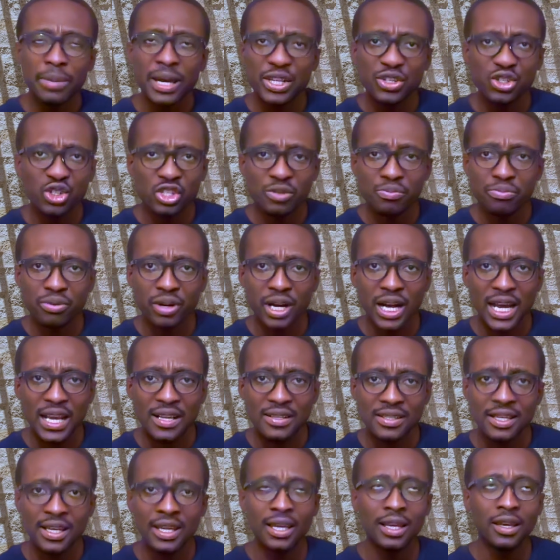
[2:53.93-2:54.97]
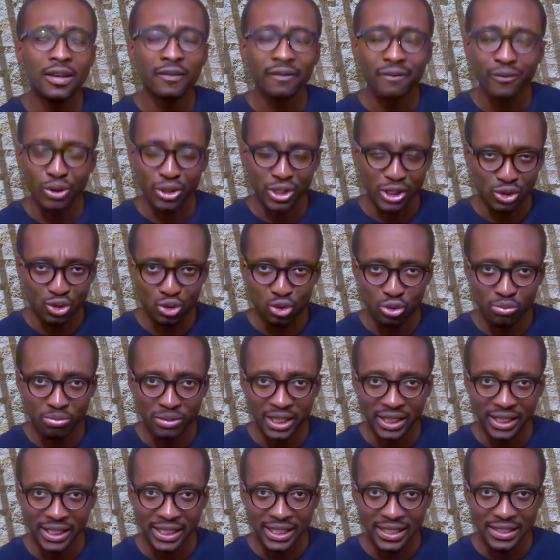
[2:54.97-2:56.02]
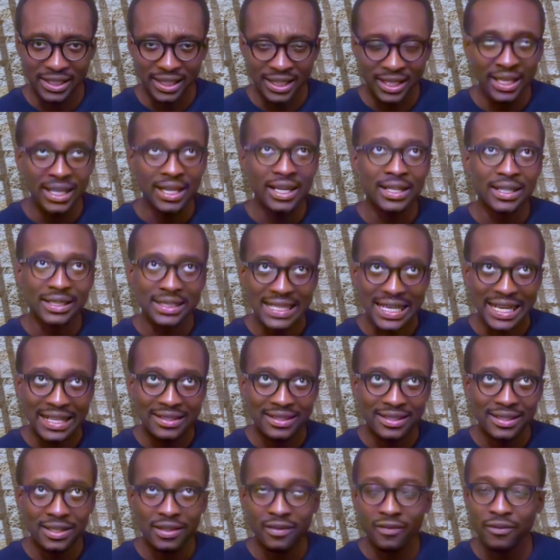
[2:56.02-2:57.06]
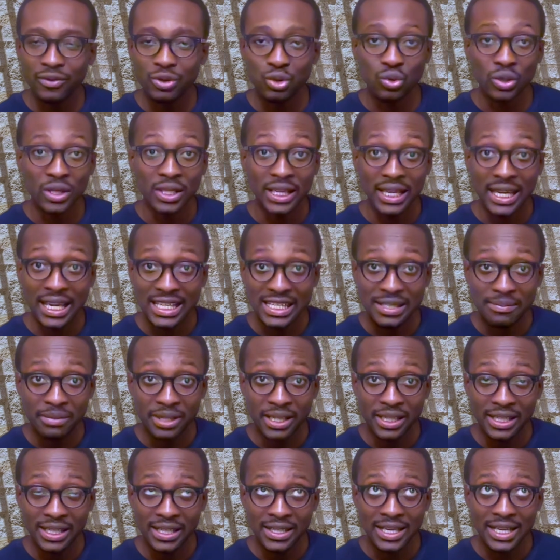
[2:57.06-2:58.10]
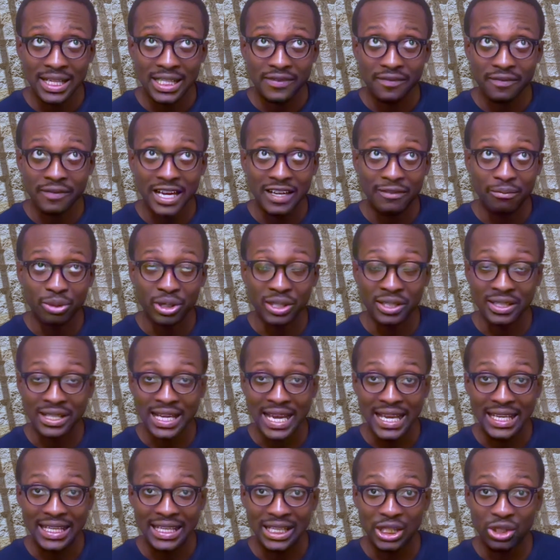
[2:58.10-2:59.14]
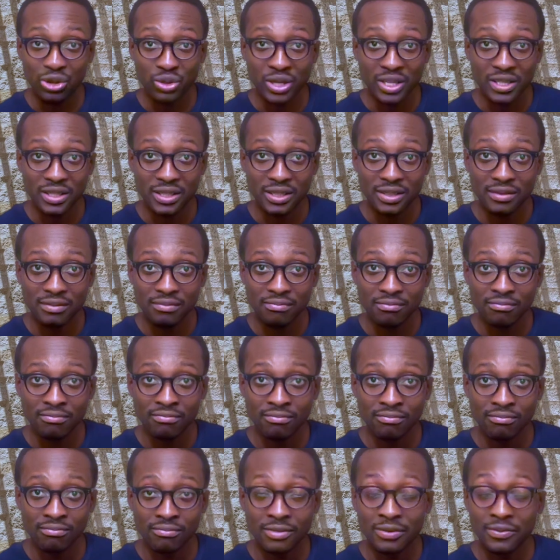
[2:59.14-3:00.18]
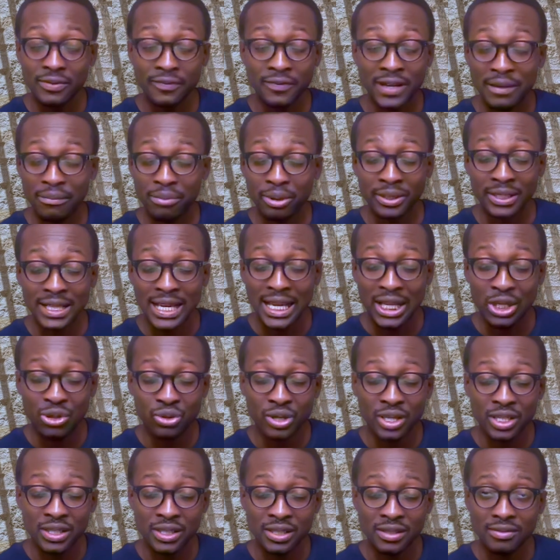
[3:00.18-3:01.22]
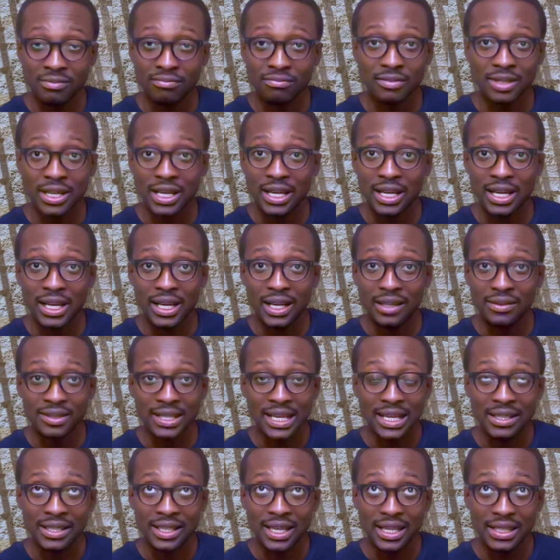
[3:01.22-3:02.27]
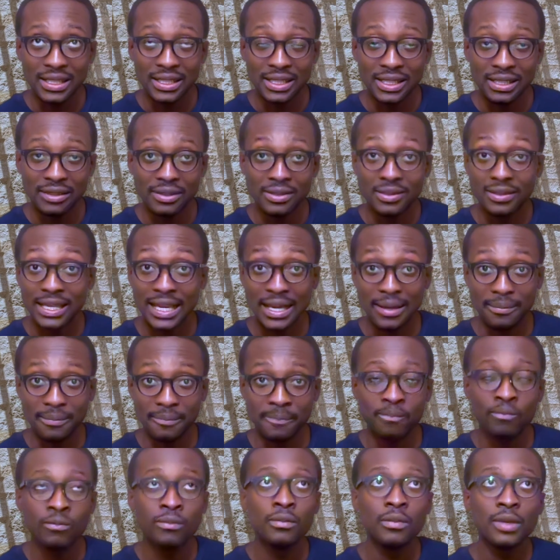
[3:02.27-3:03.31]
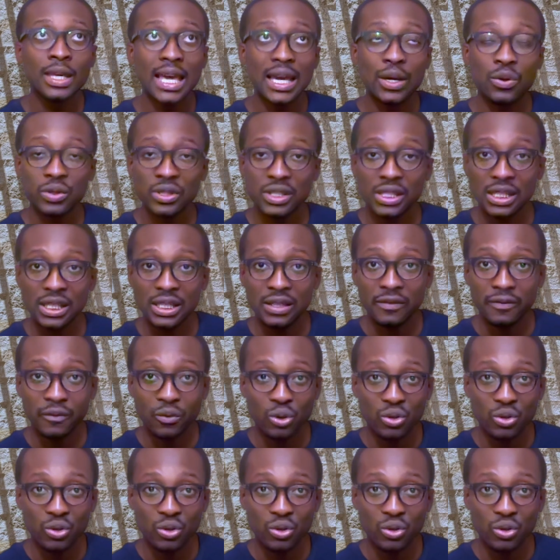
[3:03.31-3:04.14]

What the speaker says: purchase price 42 million, debt 28 million at 5.9 interest, 10-year term. Equity